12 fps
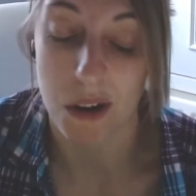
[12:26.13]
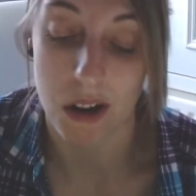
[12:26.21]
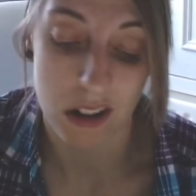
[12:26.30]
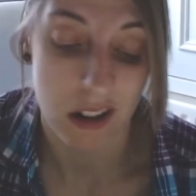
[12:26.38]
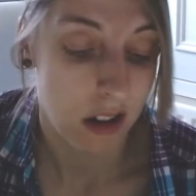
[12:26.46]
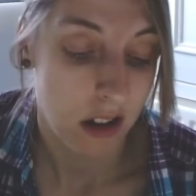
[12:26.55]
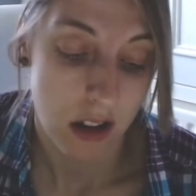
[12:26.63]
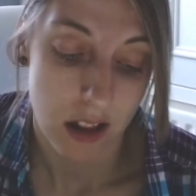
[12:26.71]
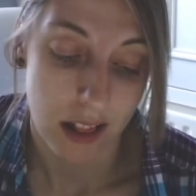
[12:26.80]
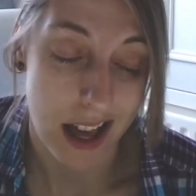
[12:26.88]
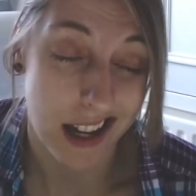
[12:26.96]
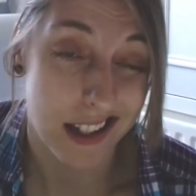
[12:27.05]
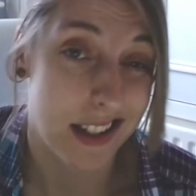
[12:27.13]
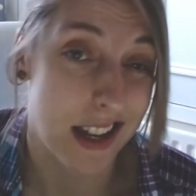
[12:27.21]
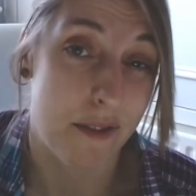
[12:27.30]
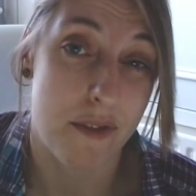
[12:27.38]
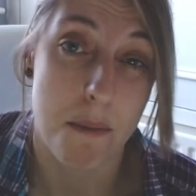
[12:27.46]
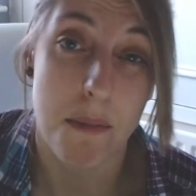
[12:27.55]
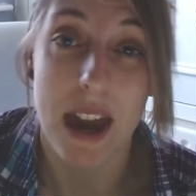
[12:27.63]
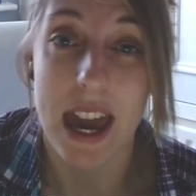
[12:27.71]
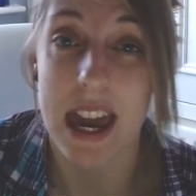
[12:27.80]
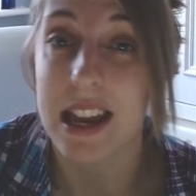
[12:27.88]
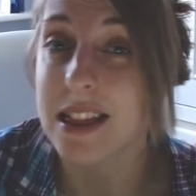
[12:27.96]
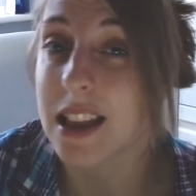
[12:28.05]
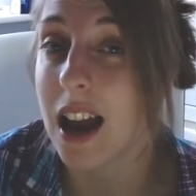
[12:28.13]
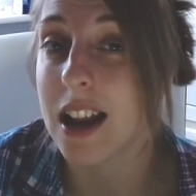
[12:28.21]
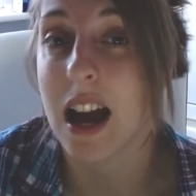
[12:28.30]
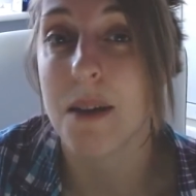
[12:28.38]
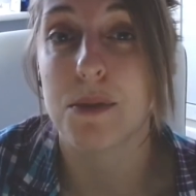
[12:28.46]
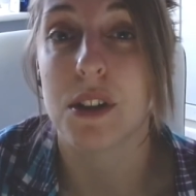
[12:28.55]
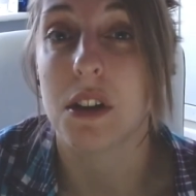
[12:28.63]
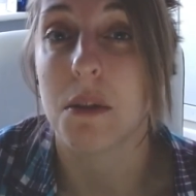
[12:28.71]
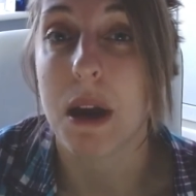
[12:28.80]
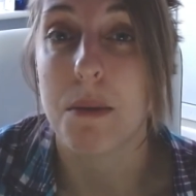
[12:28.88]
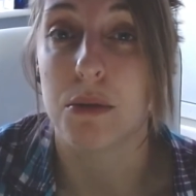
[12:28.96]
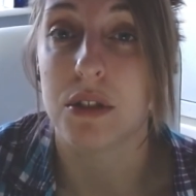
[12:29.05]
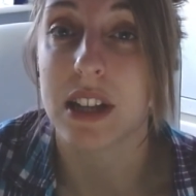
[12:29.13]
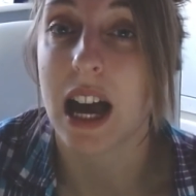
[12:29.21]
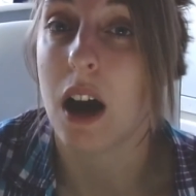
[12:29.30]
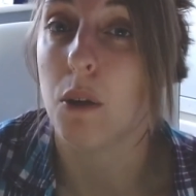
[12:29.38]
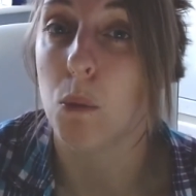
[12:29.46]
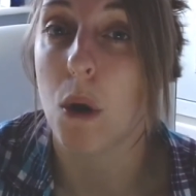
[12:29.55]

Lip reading: But like I said, for me, 99% of people sound,